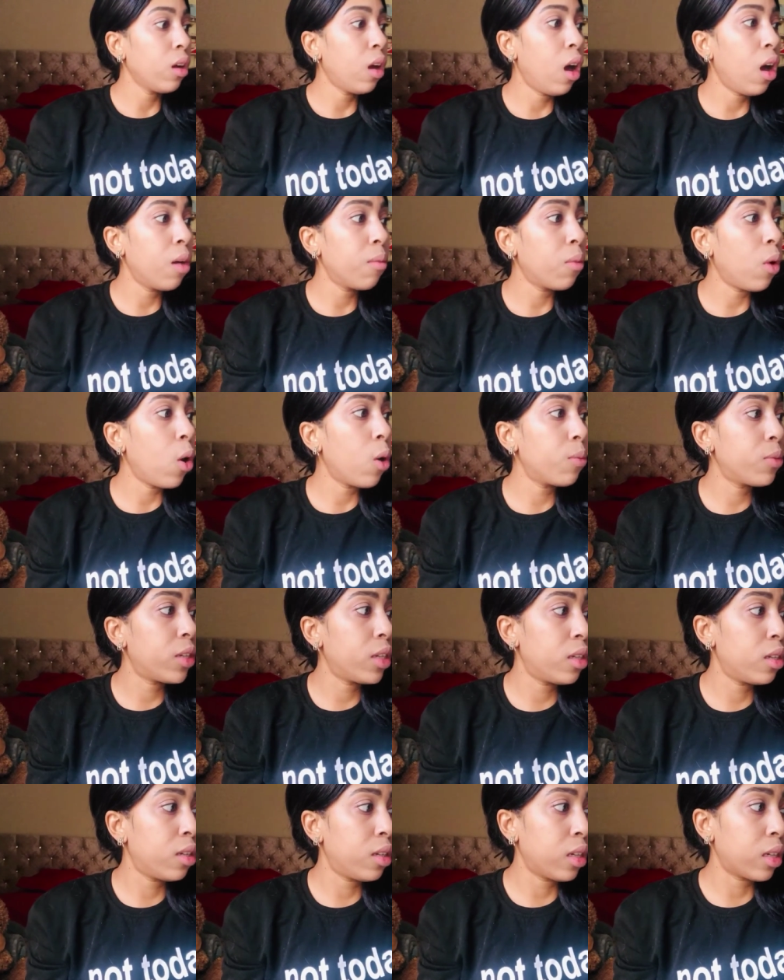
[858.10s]
I'm
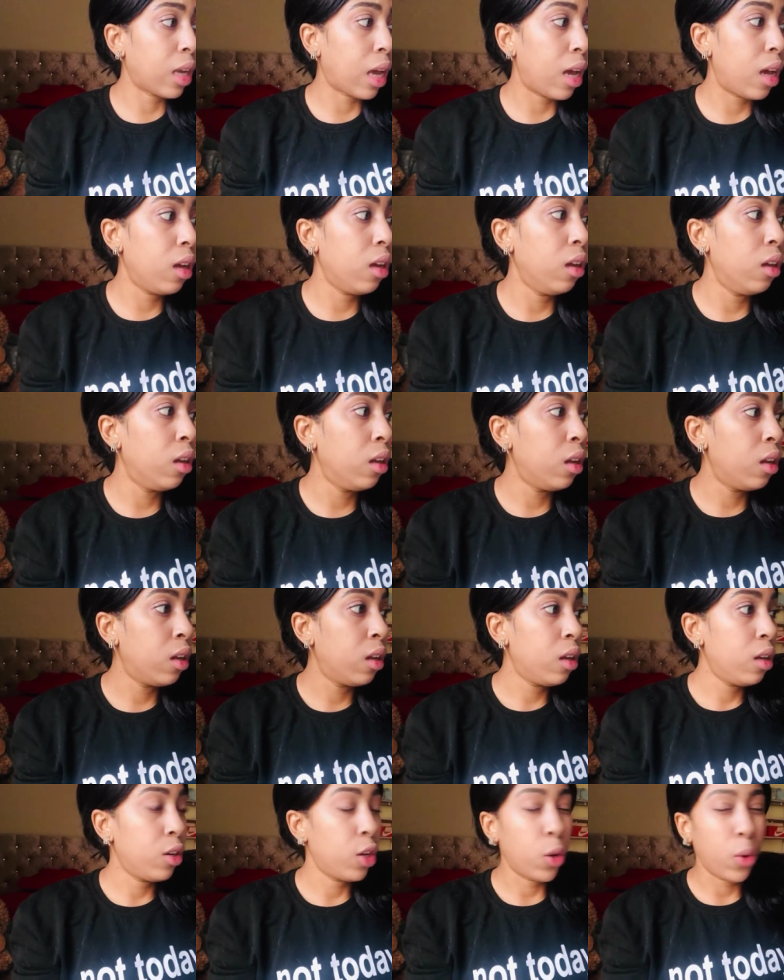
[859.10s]
opting to get
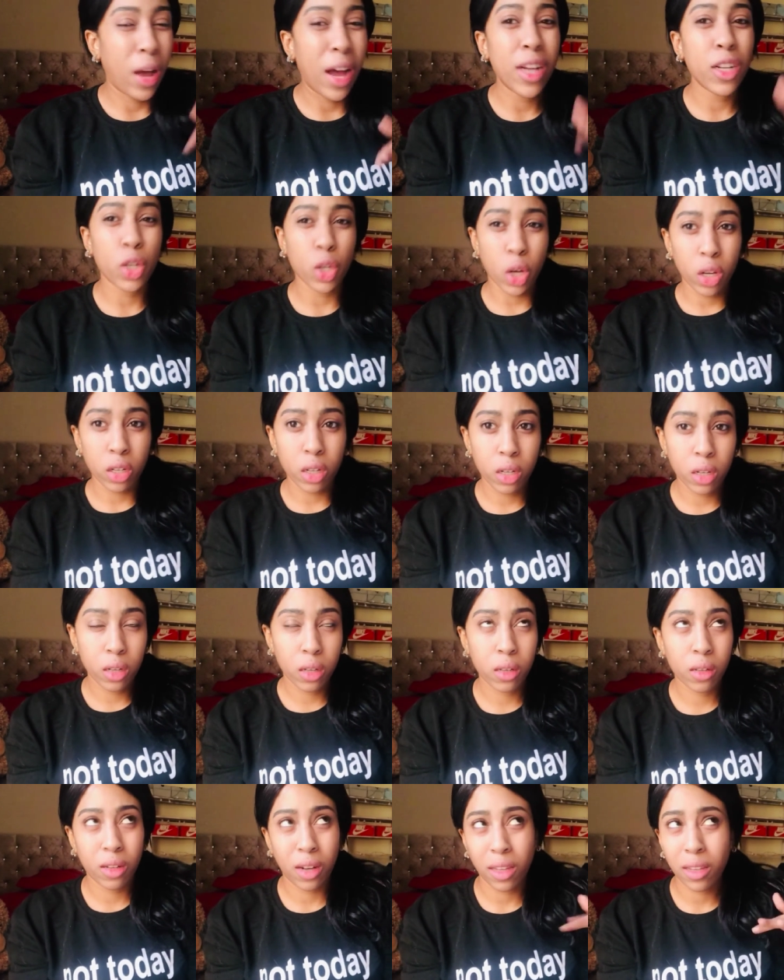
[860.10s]
no I had dark
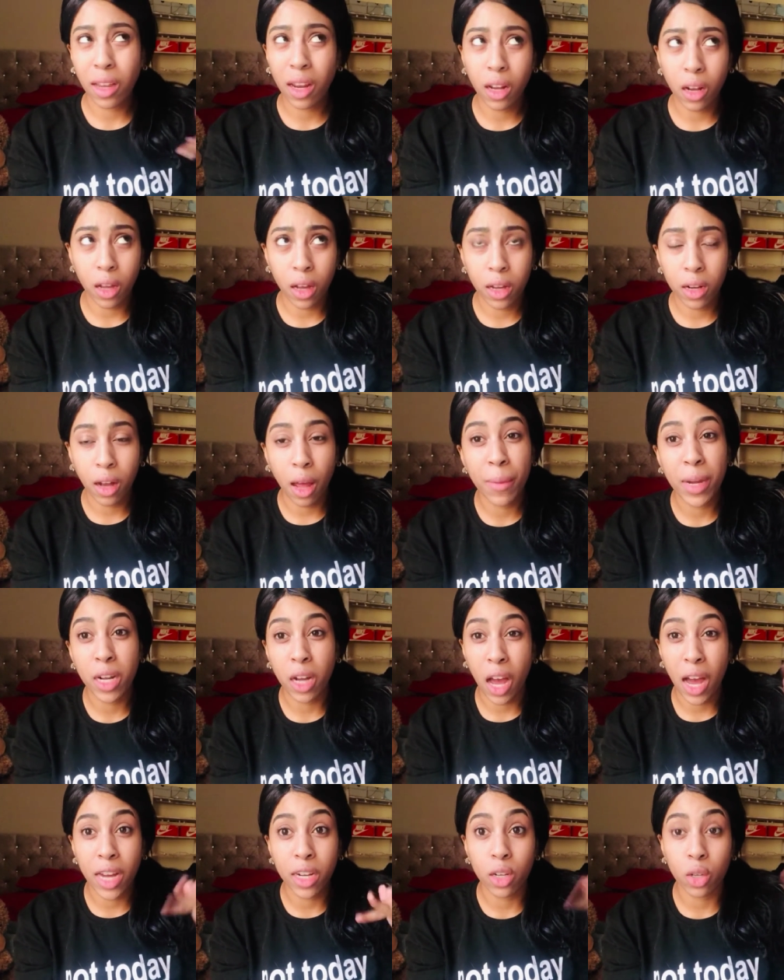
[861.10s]
did I say light I meant
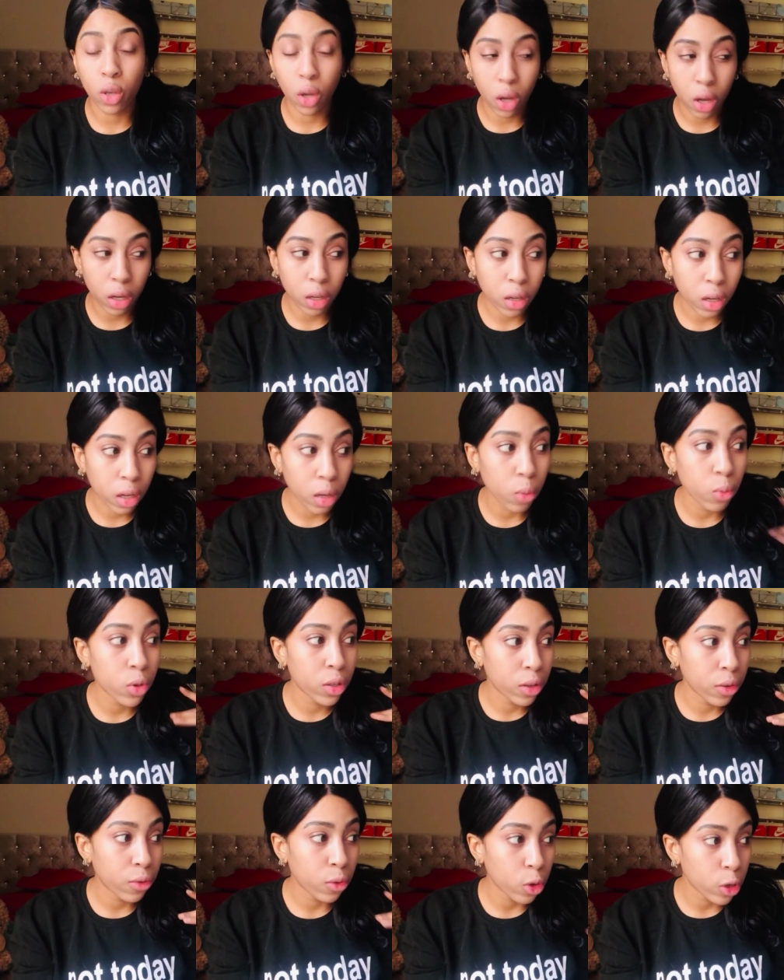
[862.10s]
I had dark wood
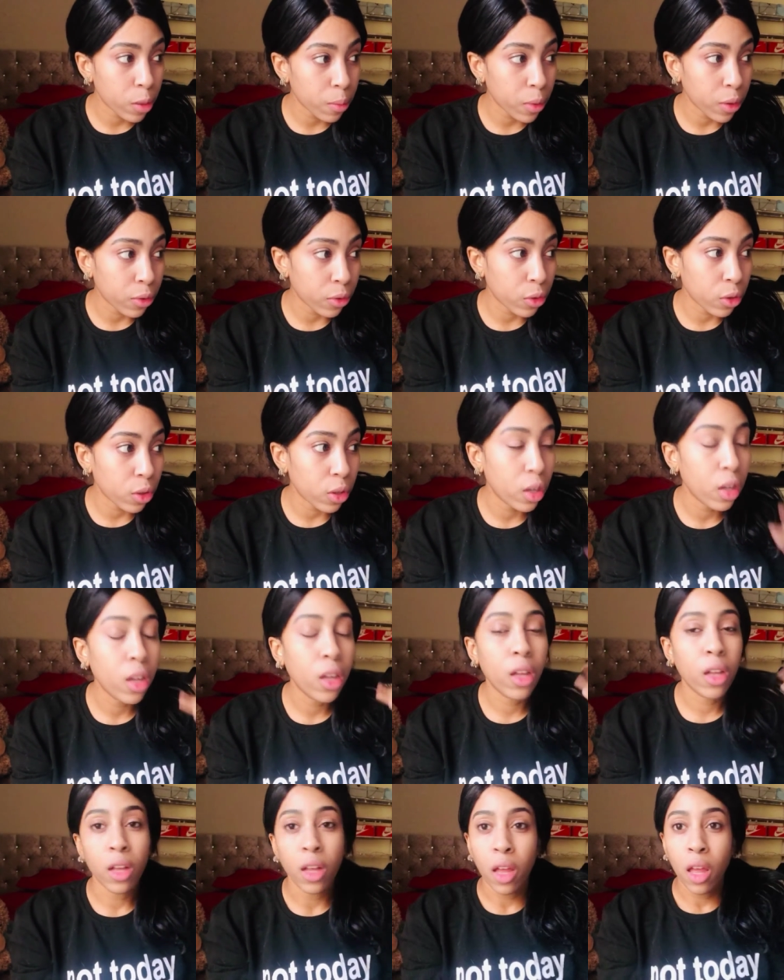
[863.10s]
flooring before
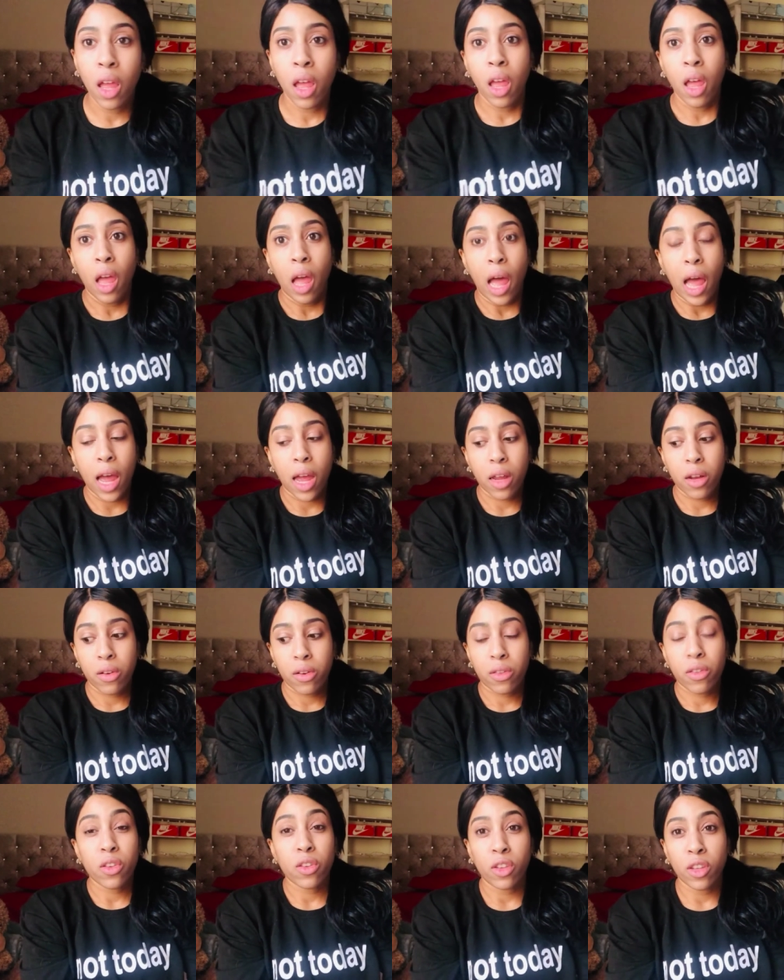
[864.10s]
and
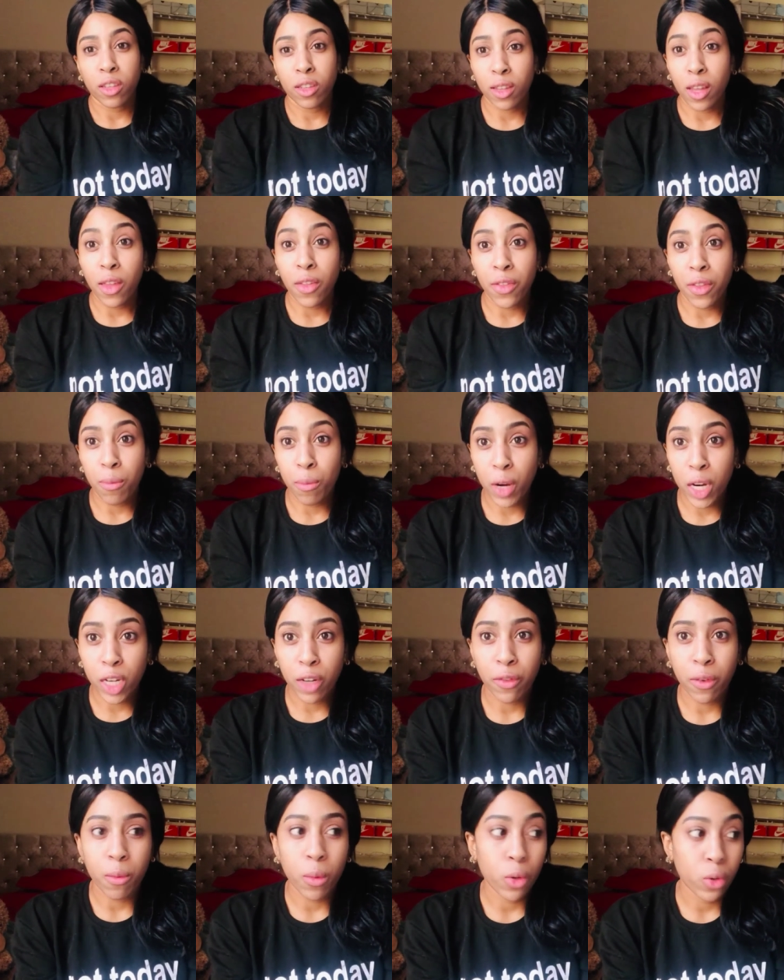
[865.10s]
this is the brain
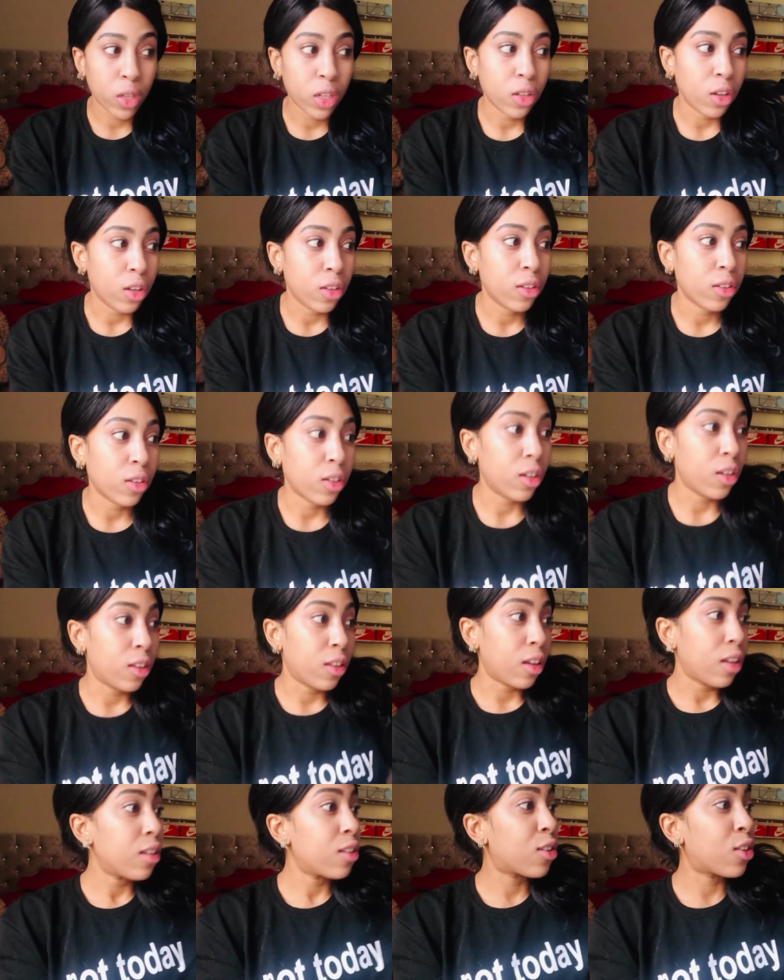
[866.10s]
of a multitasker
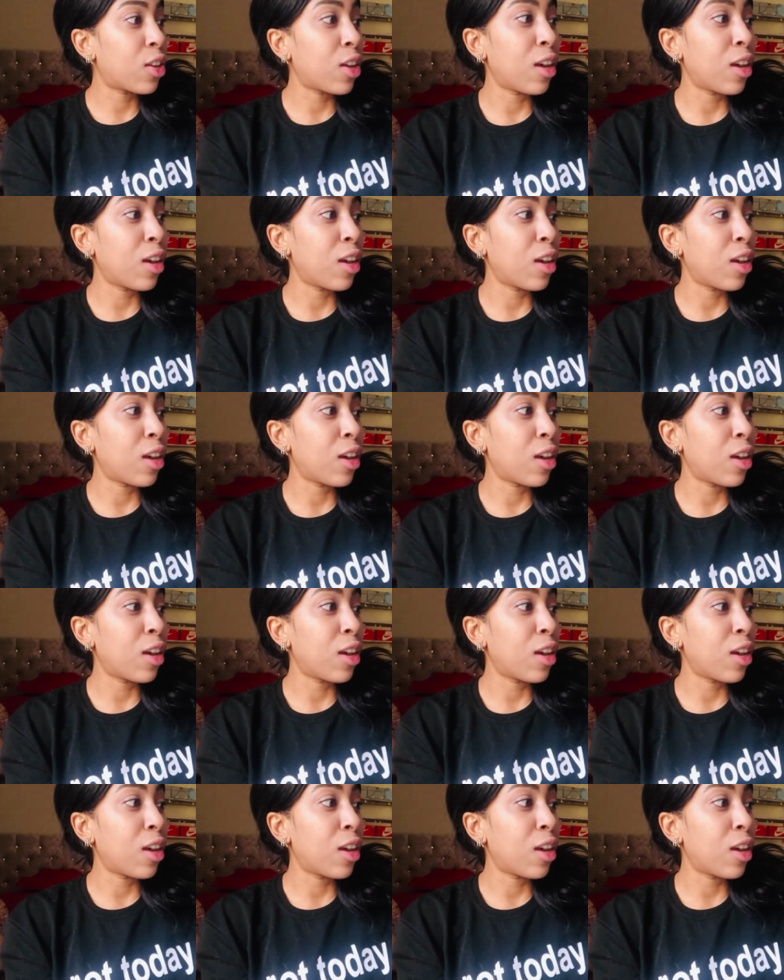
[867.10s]
that's